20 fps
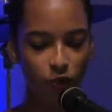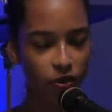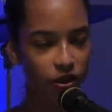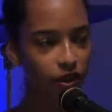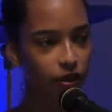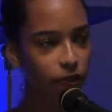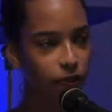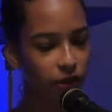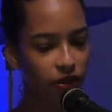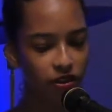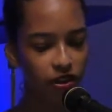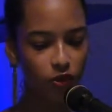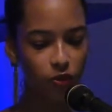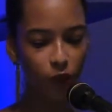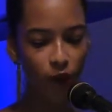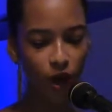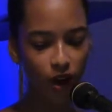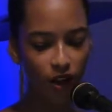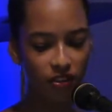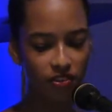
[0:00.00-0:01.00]
We are building
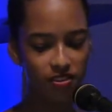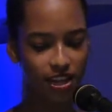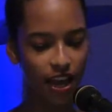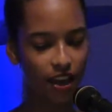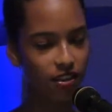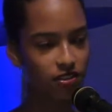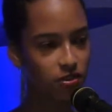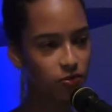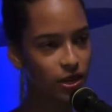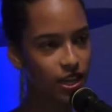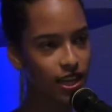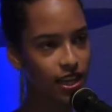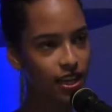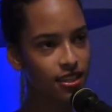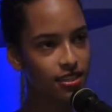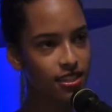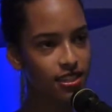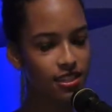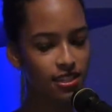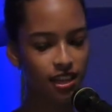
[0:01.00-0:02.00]
walls now so we
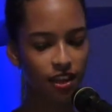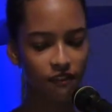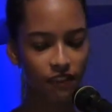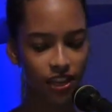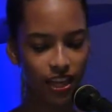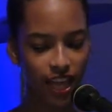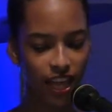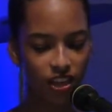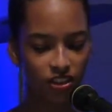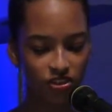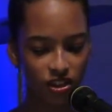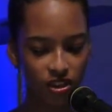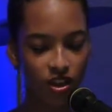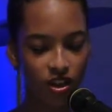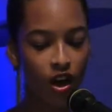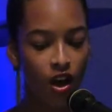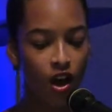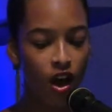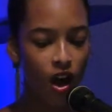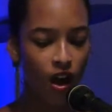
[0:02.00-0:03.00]
can't see
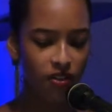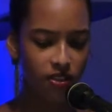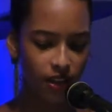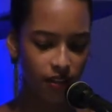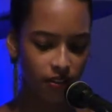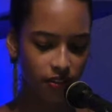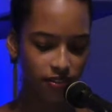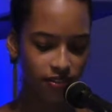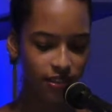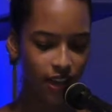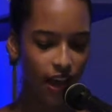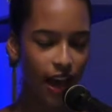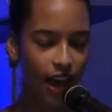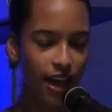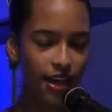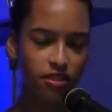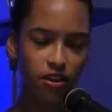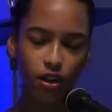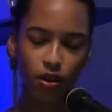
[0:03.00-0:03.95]
suffocation on the other side.